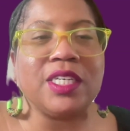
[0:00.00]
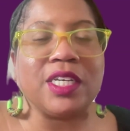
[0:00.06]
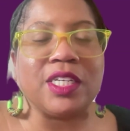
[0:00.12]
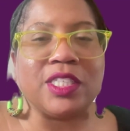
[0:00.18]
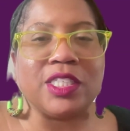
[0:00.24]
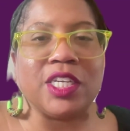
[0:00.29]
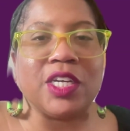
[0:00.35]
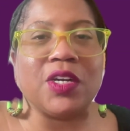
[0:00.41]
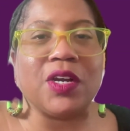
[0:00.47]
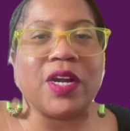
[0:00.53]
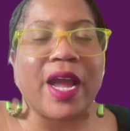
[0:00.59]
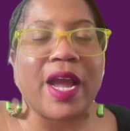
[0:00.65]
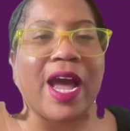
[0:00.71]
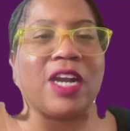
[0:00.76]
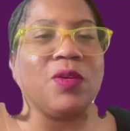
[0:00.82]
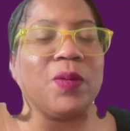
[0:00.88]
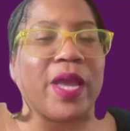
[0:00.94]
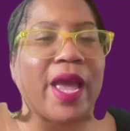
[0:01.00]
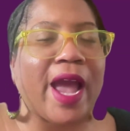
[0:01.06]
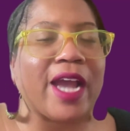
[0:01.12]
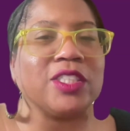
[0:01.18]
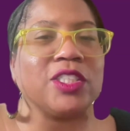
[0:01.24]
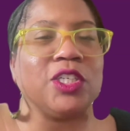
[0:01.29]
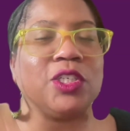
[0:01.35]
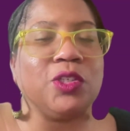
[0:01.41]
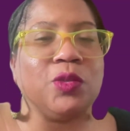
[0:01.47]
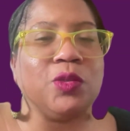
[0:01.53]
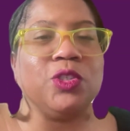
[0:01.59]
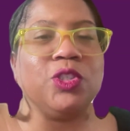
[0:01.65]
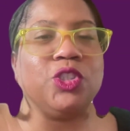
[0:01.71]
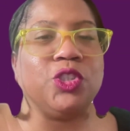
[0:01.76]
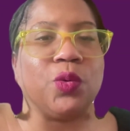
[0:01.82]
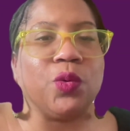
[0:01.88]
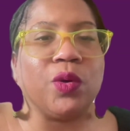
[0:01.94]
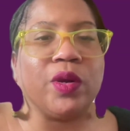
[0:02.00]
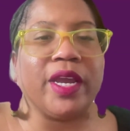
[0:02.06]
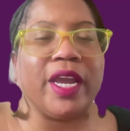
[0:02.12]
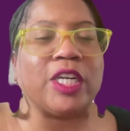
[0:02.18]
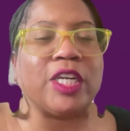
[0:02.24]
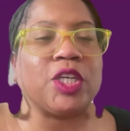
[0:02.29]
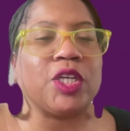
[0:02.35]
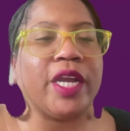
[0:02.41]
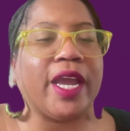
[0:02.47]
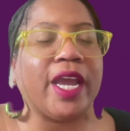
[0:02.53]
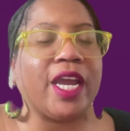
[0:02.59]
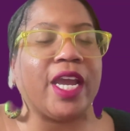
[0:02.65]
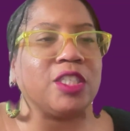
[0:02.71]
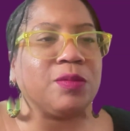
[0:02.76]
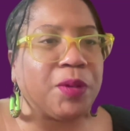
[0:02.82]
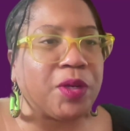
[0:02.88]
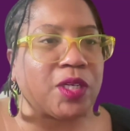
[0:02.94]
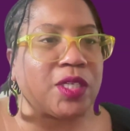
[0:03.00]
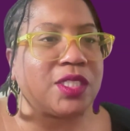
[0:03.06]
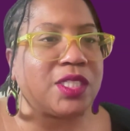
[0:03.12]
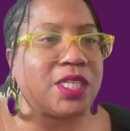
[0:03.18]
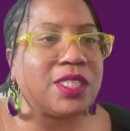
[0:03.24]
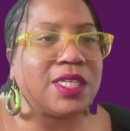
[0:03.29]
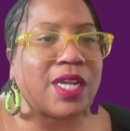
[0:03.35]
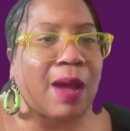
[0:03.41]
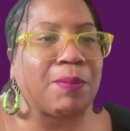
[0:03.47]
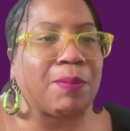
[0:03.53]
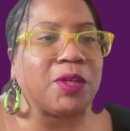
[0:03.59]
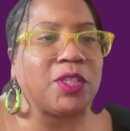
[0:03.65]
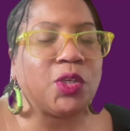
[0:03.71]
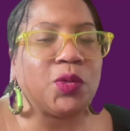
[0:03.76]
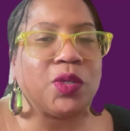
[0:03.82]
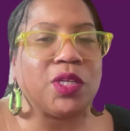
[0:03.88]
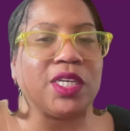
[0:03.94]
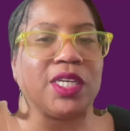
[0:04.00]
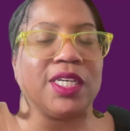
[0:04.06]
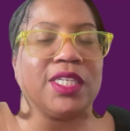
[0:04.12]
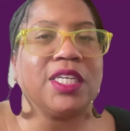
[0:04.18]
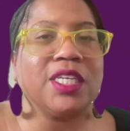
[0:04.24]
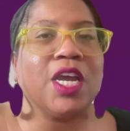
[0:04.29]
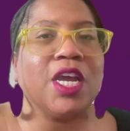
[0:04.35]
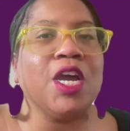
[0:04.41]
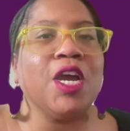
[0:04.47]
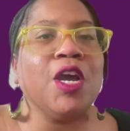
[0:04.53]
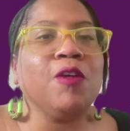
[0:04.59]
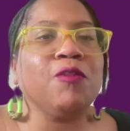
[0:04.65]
to consider how do we actually use joy and create experiences and opportunities